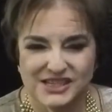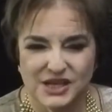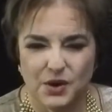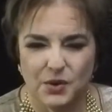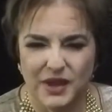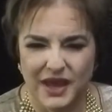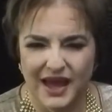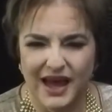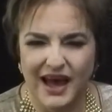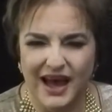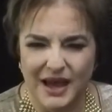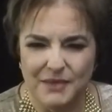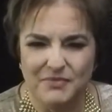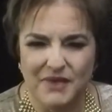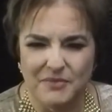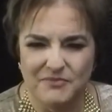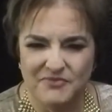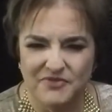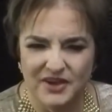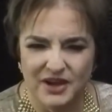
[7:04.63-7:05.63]
So
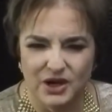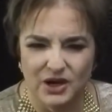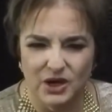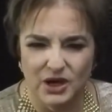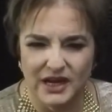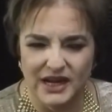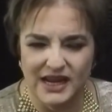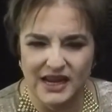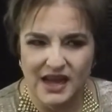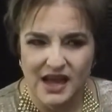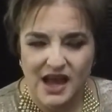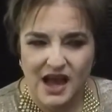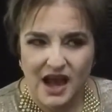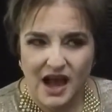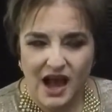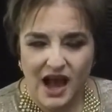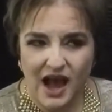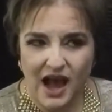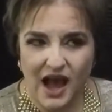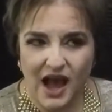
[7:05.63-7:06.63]
I'm very,
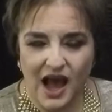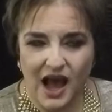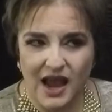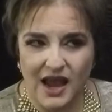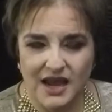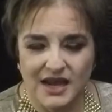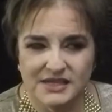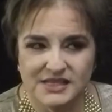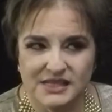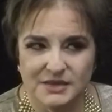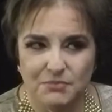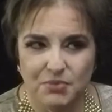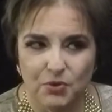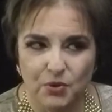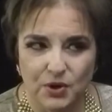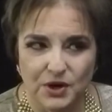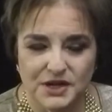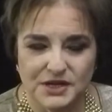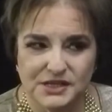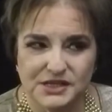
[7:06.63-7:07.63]
it's
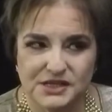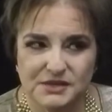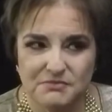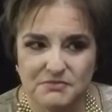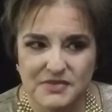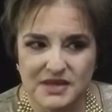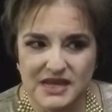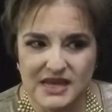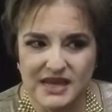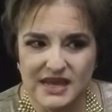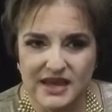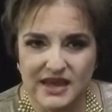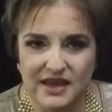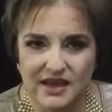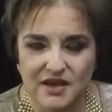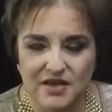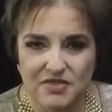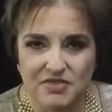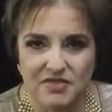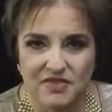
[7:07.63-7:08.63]
important to
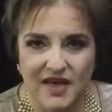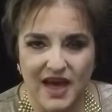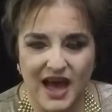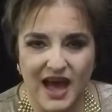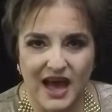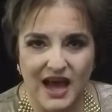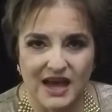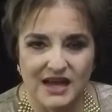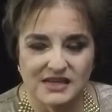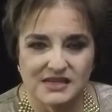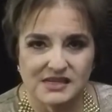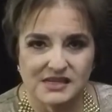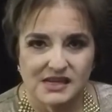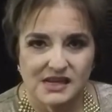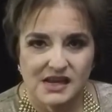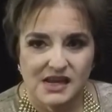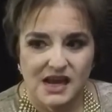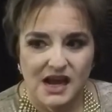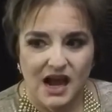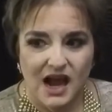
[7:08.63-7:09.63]
me that
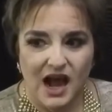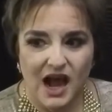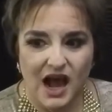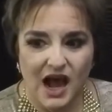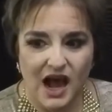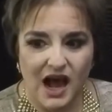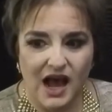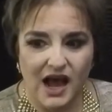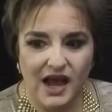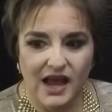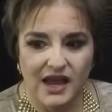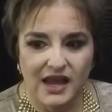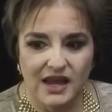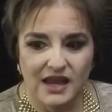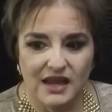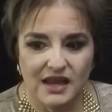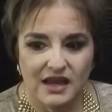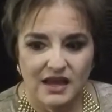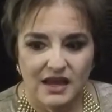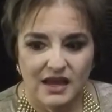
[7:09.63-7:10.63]

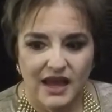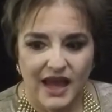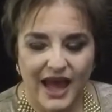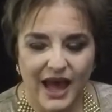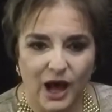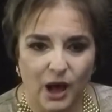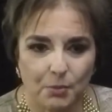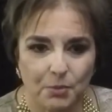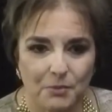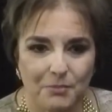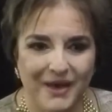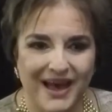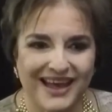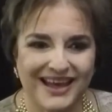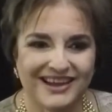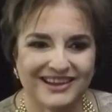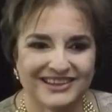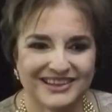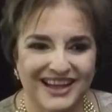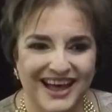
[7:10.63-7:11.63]
I help my
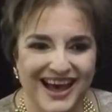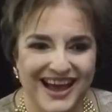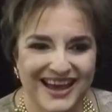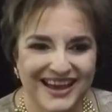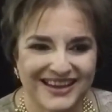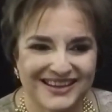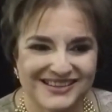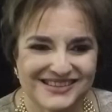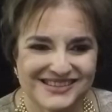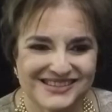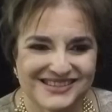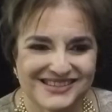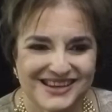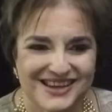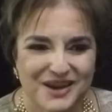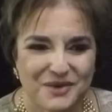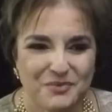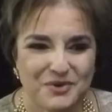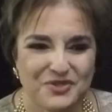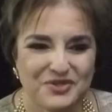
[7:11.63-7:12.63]
clients
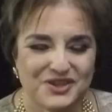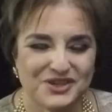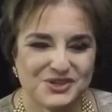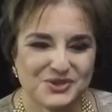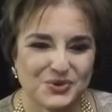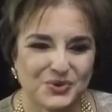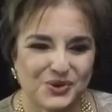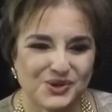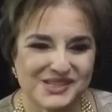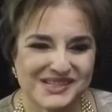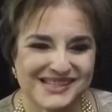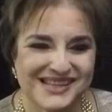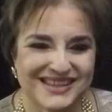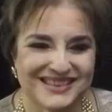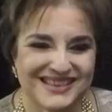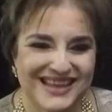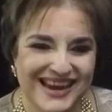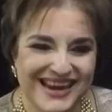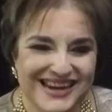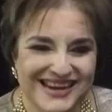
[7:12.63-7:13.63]
with the tools
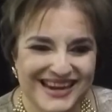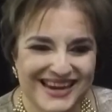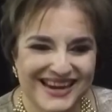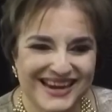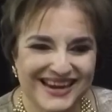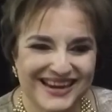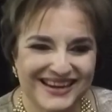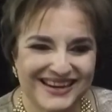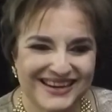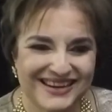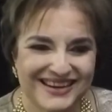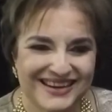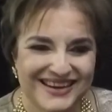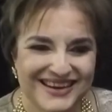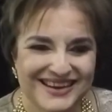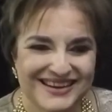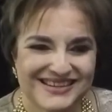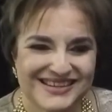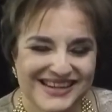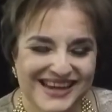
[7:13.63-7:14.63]
that they need
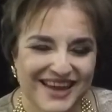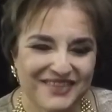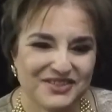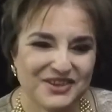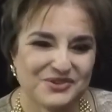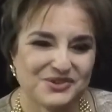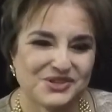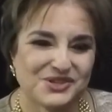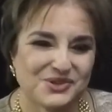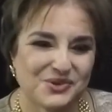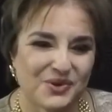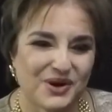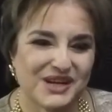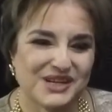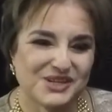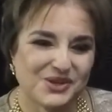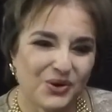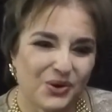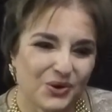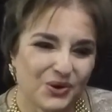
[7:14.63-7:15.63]
to get their
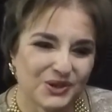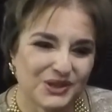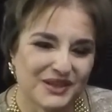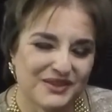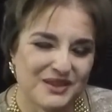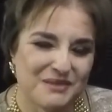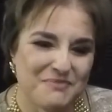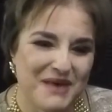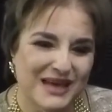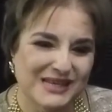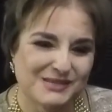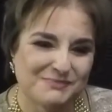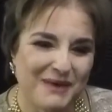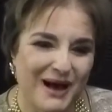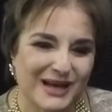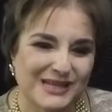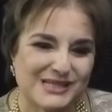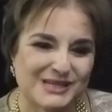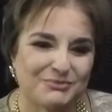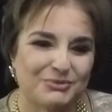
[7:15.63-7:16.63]
story told in the best
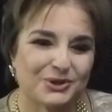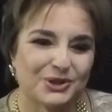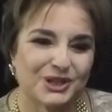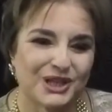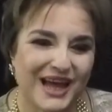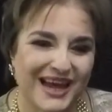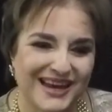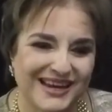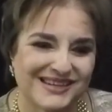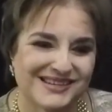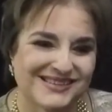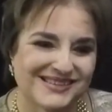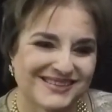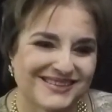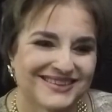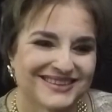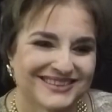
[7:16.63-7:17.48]
possible light.